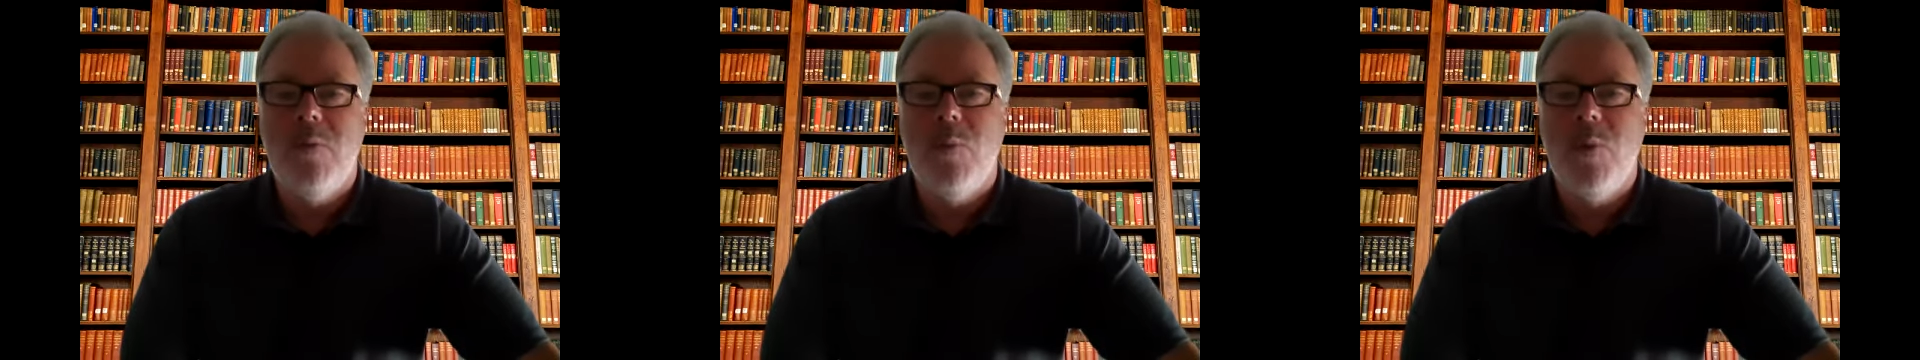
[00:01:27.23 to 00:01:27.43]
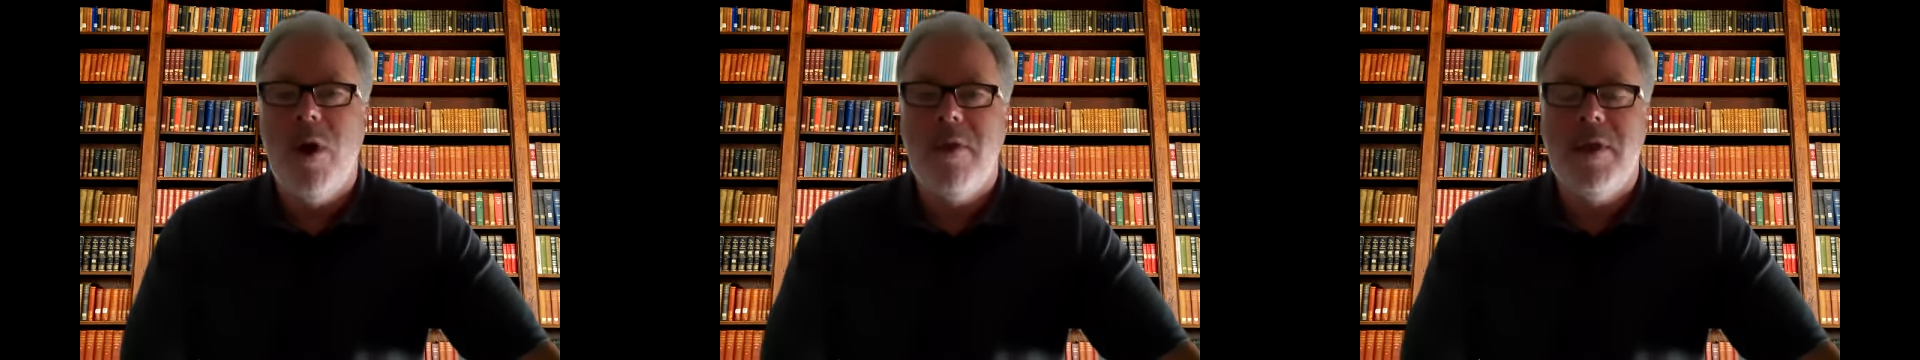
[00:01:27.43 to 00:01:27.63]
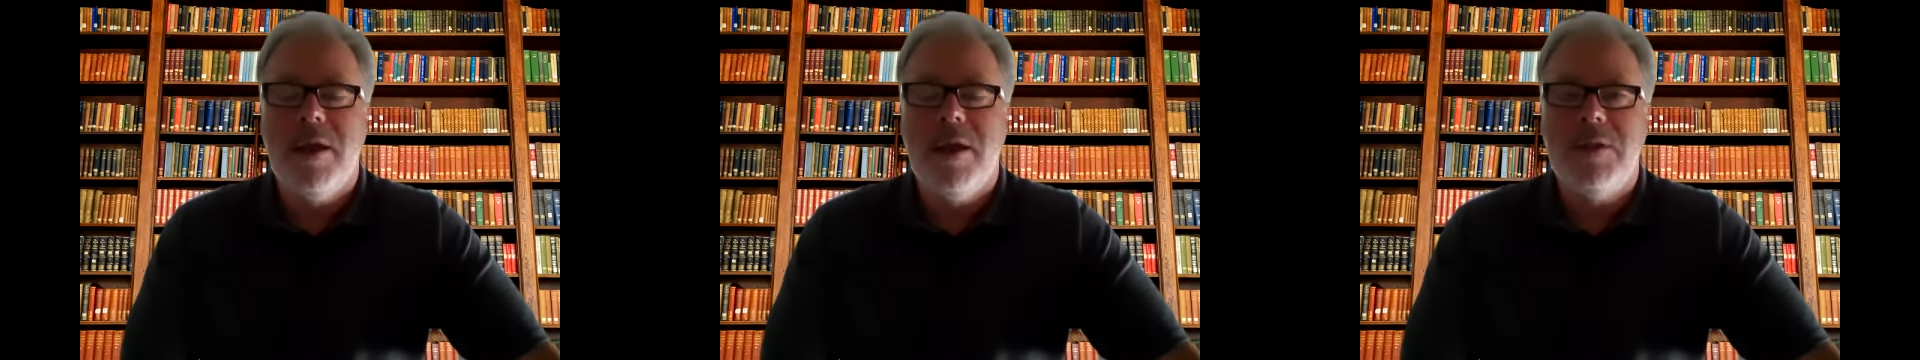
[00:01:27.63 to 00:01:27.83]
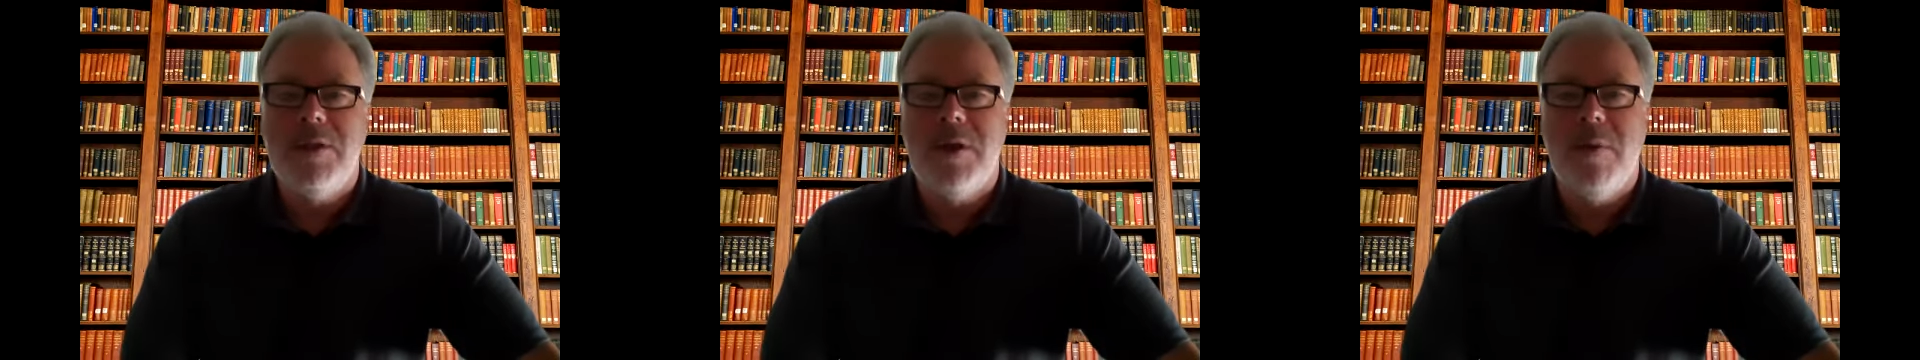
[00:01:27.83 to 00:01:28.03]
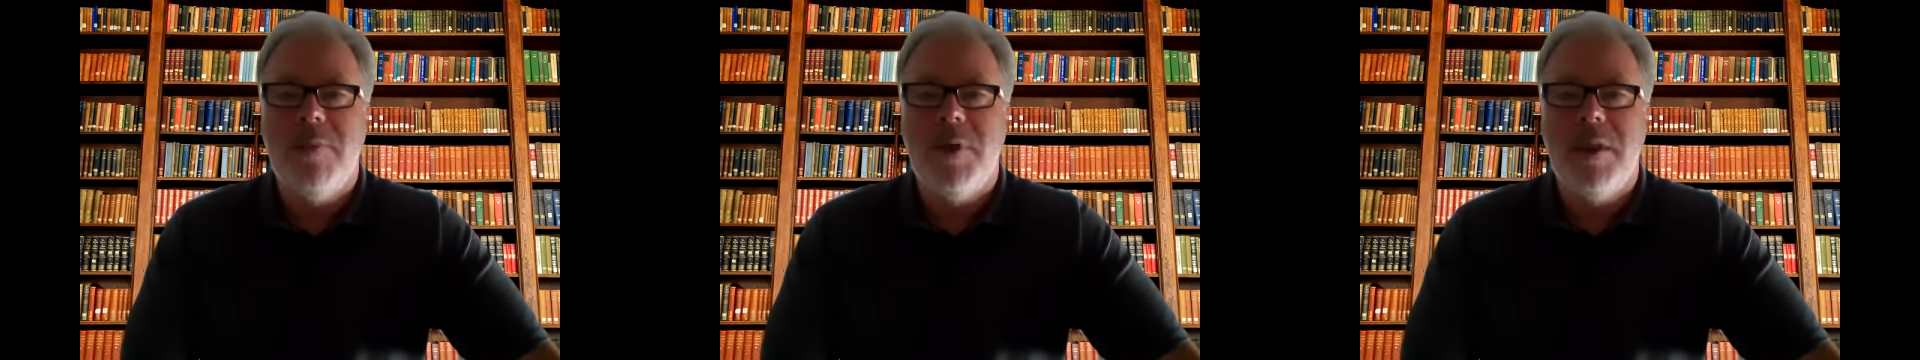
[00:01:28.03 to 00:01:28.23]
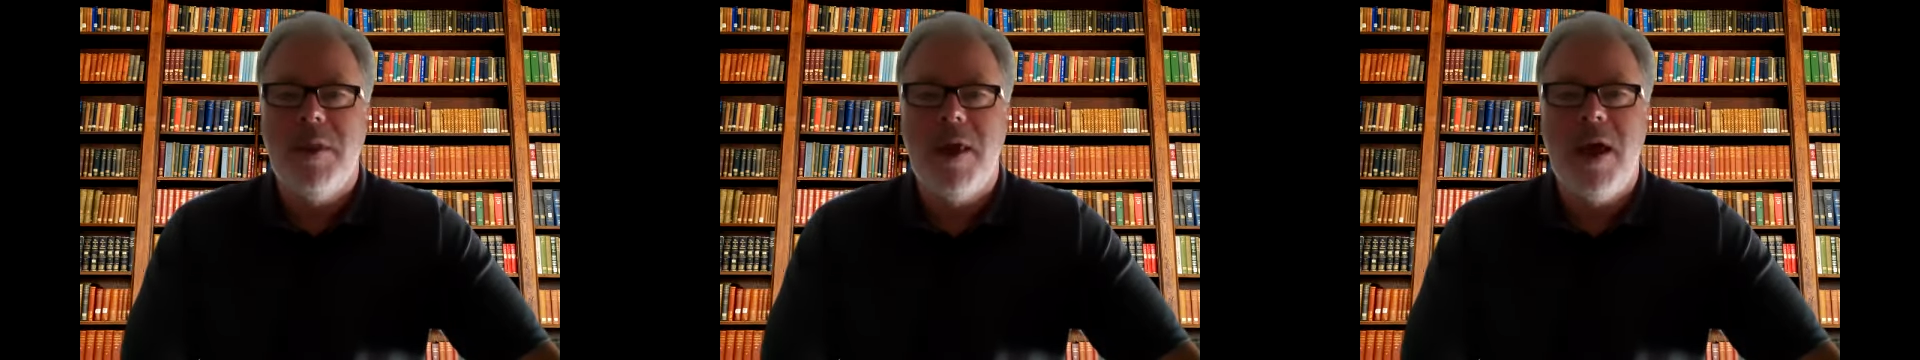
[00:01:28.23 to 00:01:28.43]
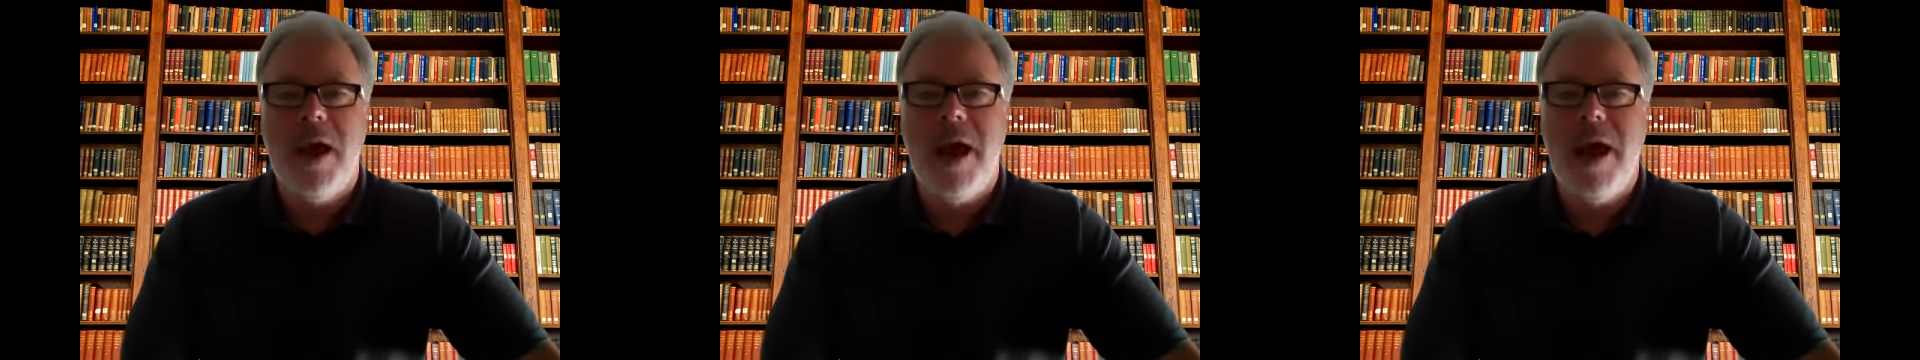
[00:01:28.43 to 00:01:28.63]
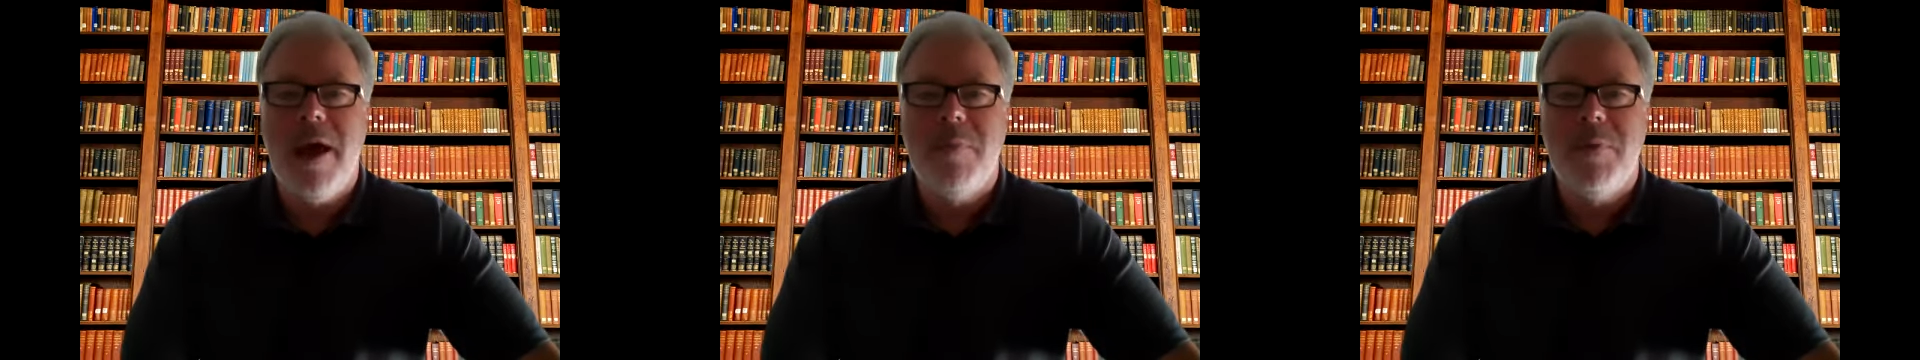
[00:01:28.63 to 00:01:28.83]
why that's something that
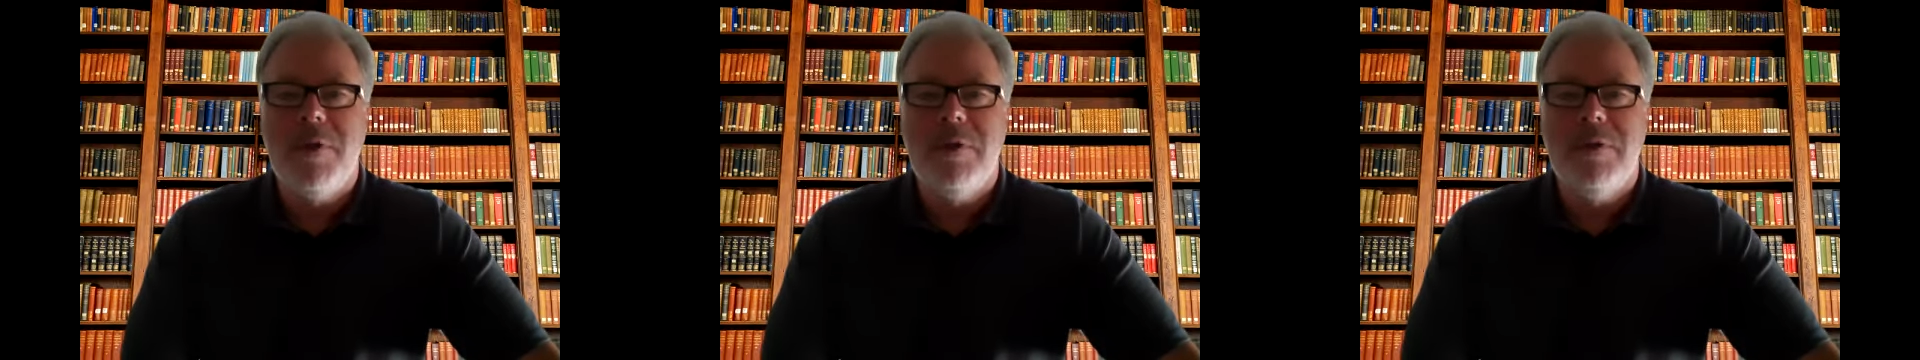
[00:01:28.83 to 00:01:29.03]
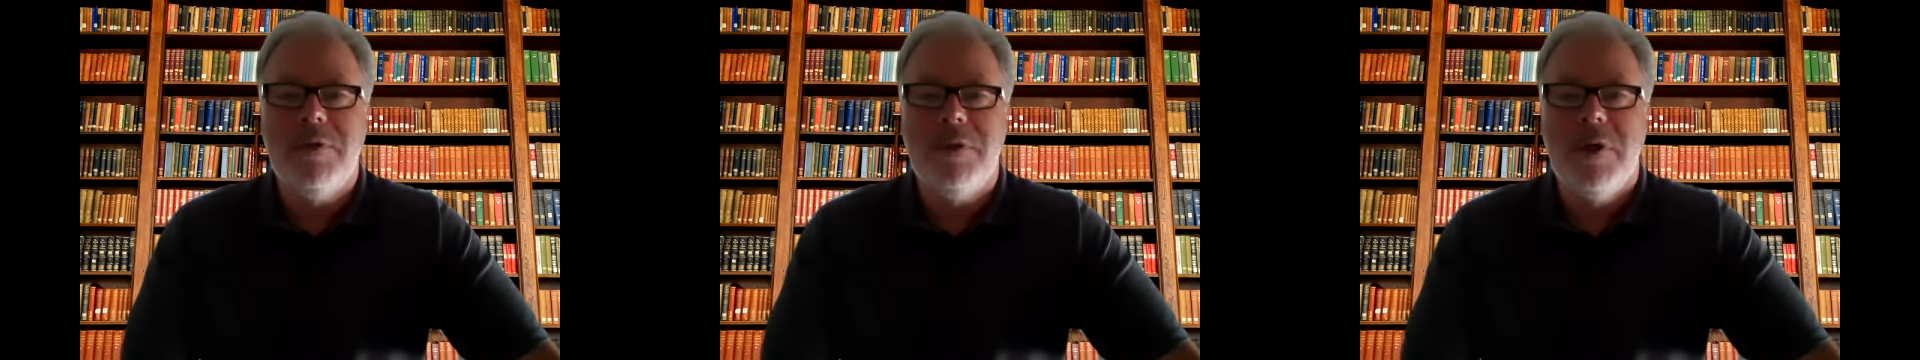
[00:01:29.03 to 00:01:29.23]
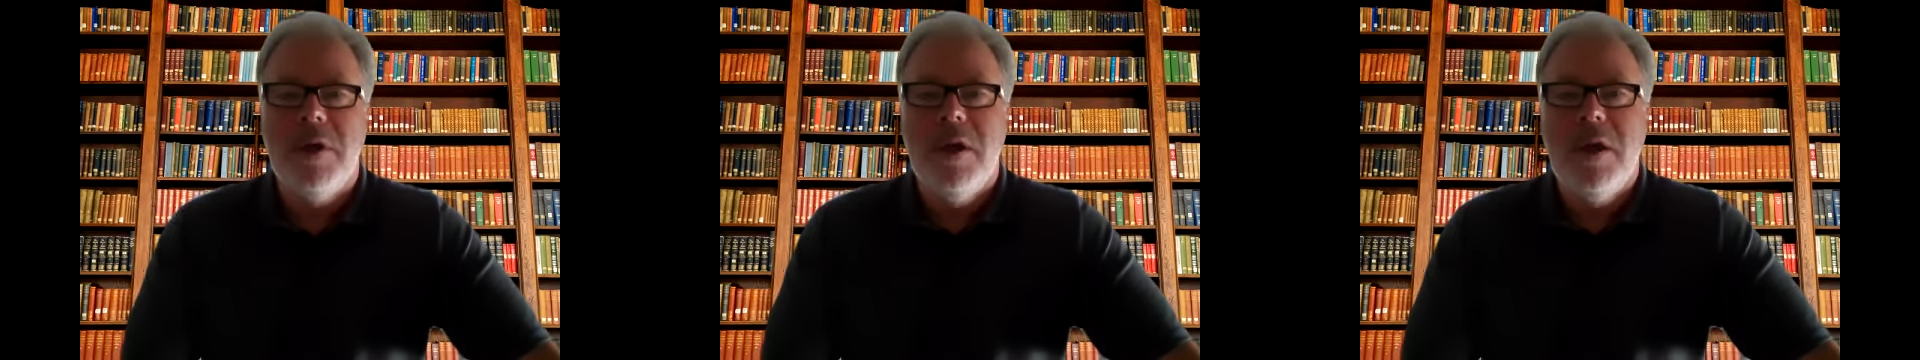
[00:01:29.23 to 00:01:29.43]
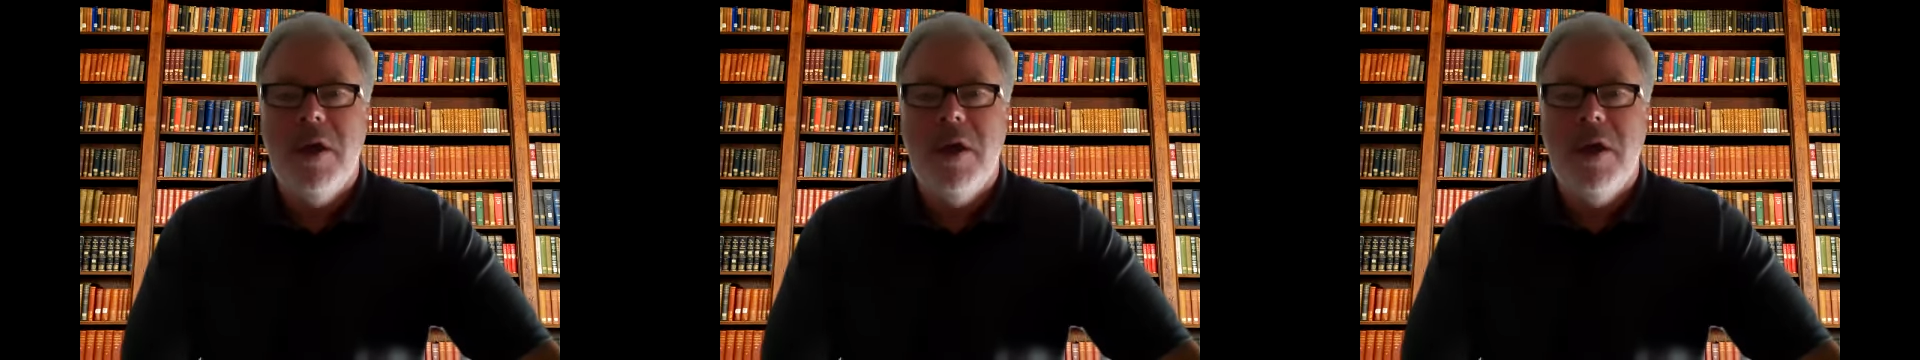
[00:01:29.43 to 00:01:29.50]
happens